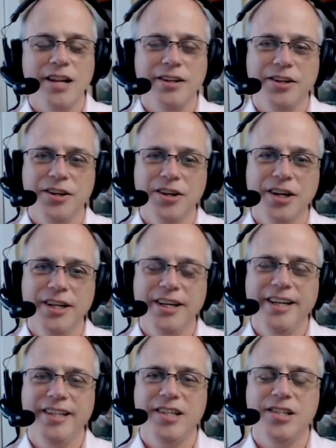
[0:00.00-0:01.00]
not look
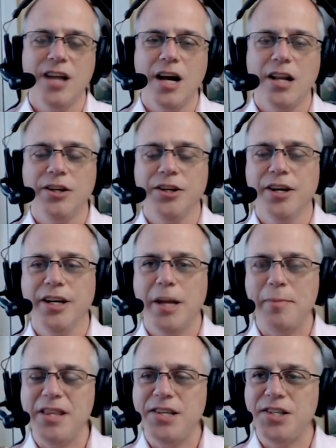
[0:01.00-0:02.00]
good. It does not look
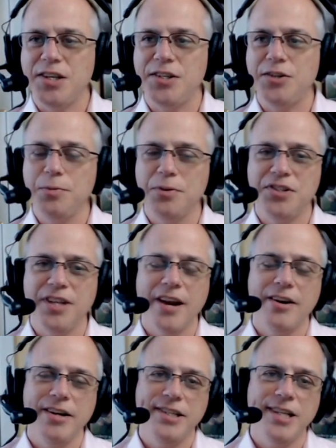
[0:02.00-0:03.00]
good. I mean, this is a super
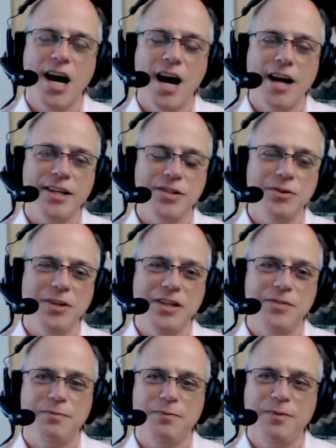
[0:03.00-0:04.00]
scary stock. It's
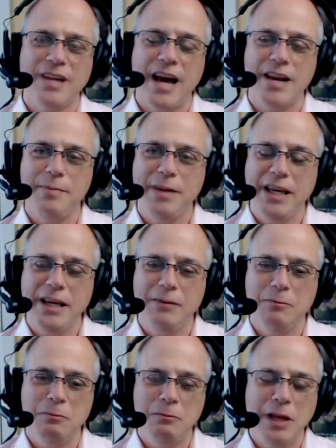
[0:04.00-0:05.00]
it's got to
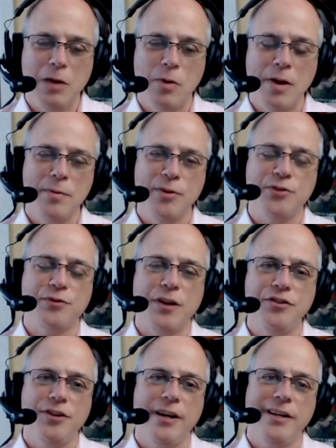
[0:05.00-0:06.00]
be, you know, one of the most
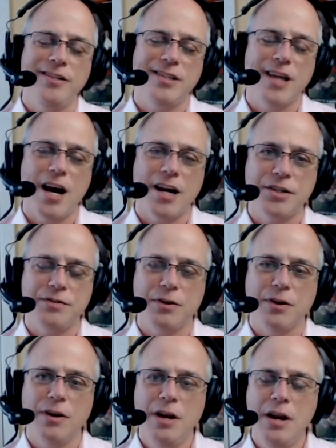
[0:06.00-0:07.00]
frustrating stocks
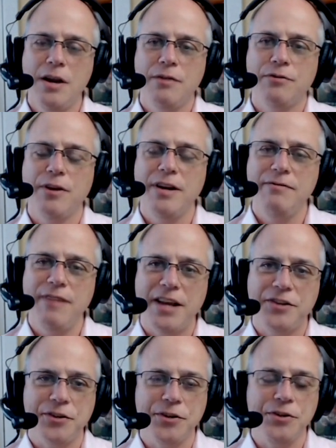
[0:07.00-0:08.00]
for for
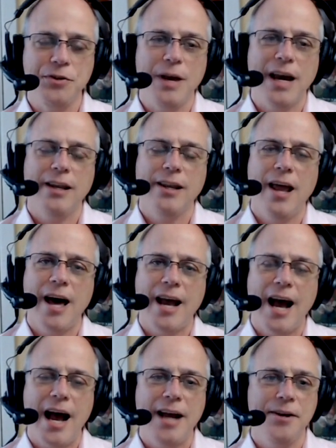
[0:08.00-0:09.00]
investors who had a lot
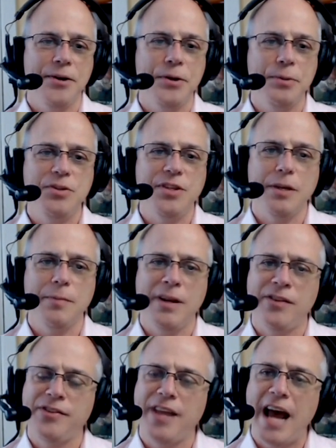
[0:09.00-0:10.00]
of high hopes that
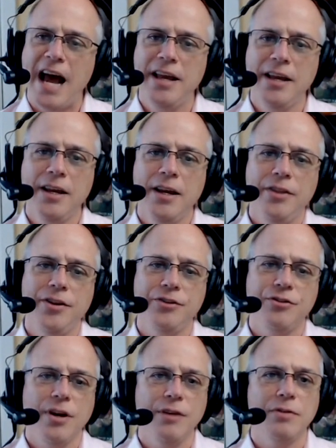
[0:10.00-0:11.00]
imetelstat,
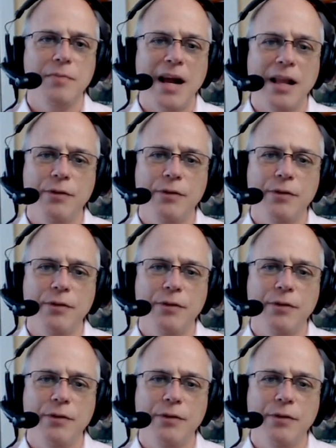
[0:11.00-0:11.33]
their drug for